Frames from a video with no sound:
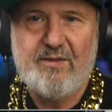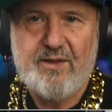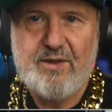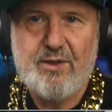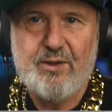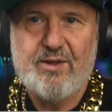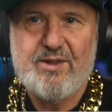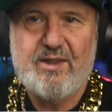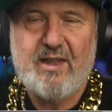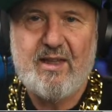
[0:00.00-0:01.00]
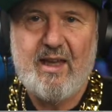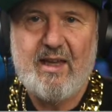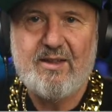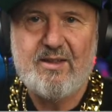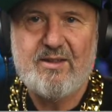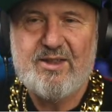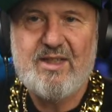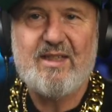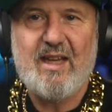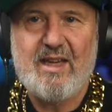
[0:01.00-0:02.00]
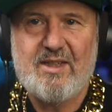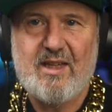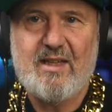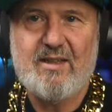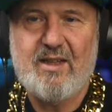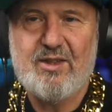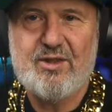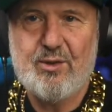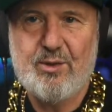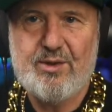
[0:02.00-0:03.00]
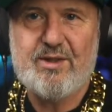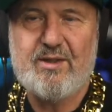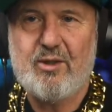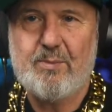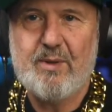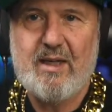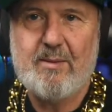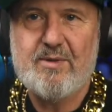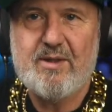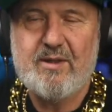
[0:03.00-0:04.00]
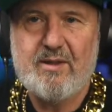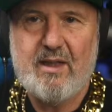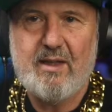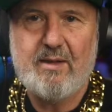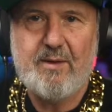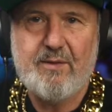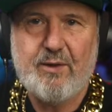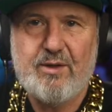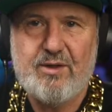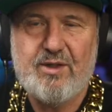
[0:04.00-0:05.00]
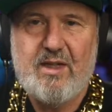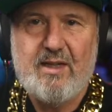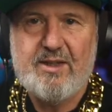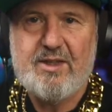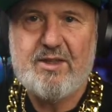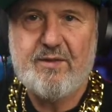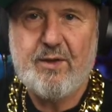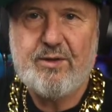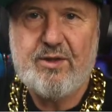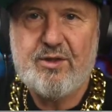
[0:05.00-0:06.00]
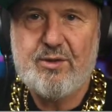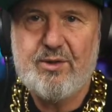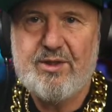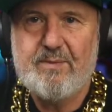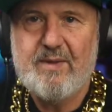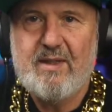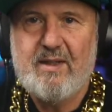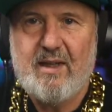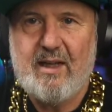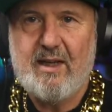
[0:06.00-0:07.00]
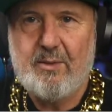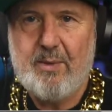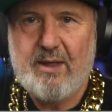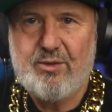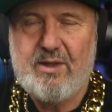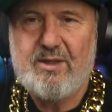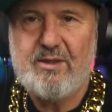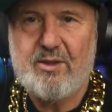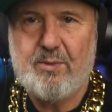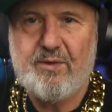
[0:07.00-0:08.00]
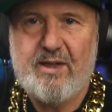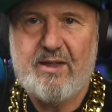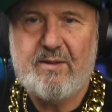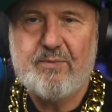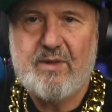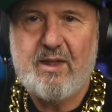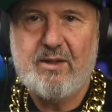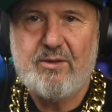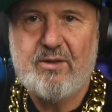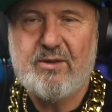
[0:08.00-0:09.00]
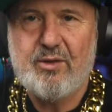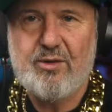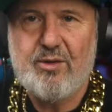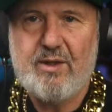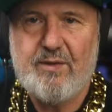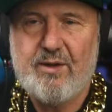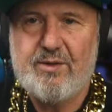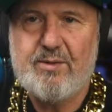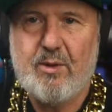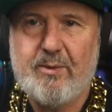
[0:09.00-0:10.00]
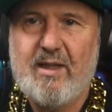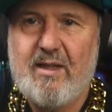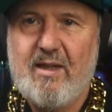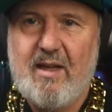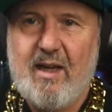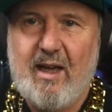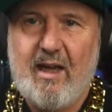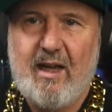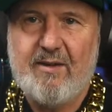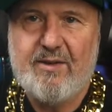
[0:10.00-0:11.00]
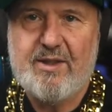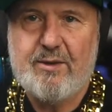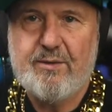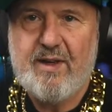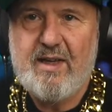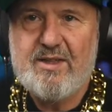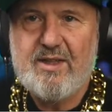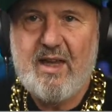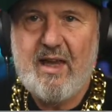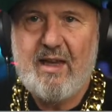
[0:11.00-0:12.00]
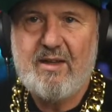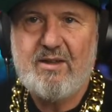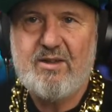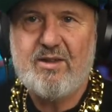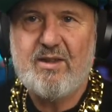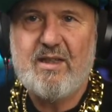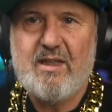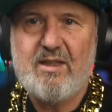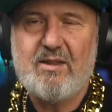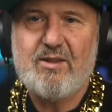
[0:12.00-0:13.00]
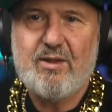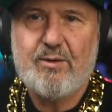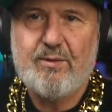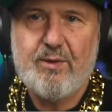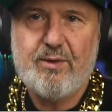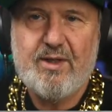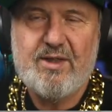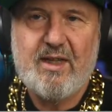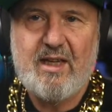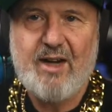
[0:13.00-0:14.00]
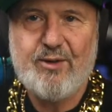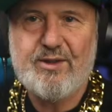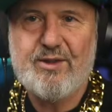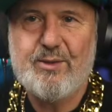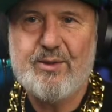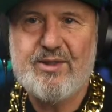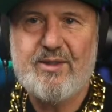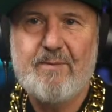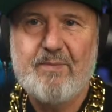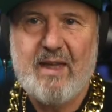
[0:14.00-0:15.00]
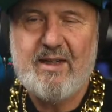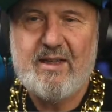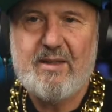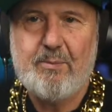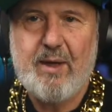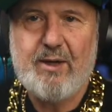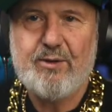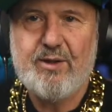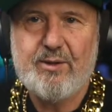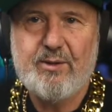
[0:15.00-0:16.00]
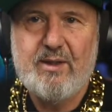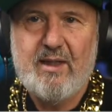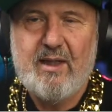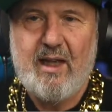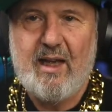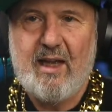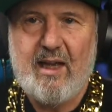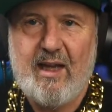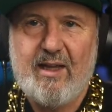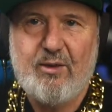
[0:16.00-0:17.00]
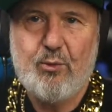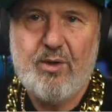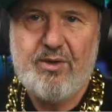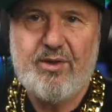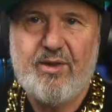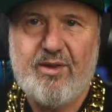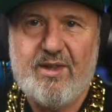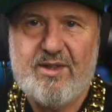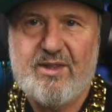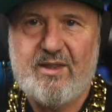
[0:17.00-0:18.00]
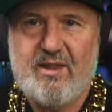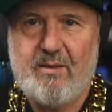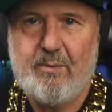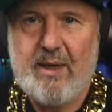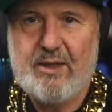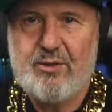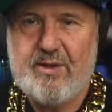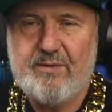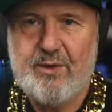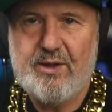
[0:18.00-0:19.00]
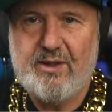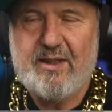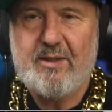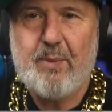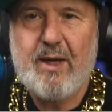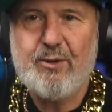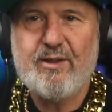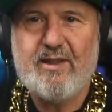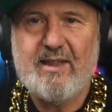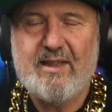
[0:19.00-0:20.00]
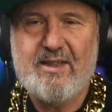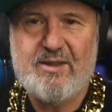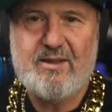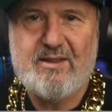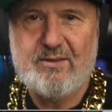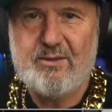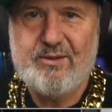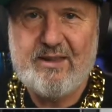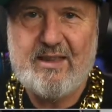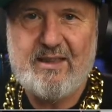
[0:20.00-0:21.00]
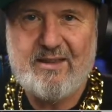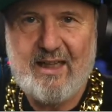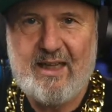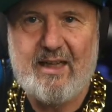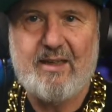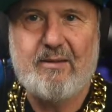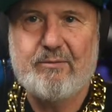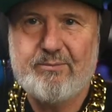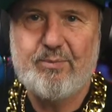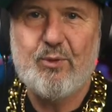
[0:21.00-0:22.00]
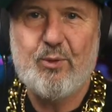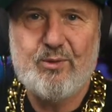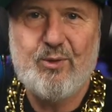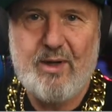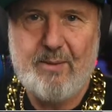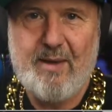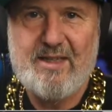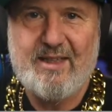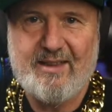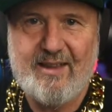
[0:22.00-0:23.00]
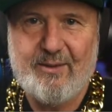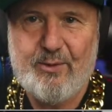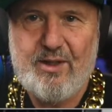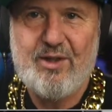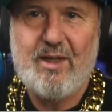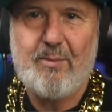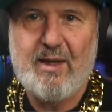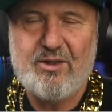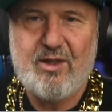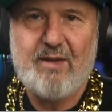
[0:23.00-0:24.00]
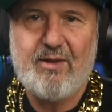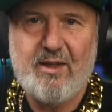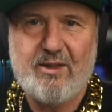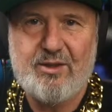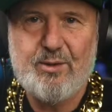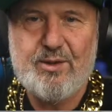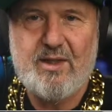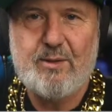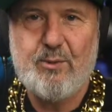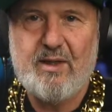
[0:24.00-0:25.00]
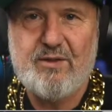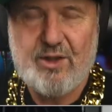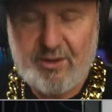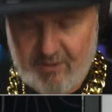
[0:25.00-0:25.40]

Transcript: 50 hertz and see it as a source. So it becomes a voltage. This is a voltage source, the battery. So it's providing, 230 volts nominally if it's single phase. And the solar inverter is a current source, and it can parallel with this battery inverter. Now, the paralleling is really quite amazing. When you think about having two sine waves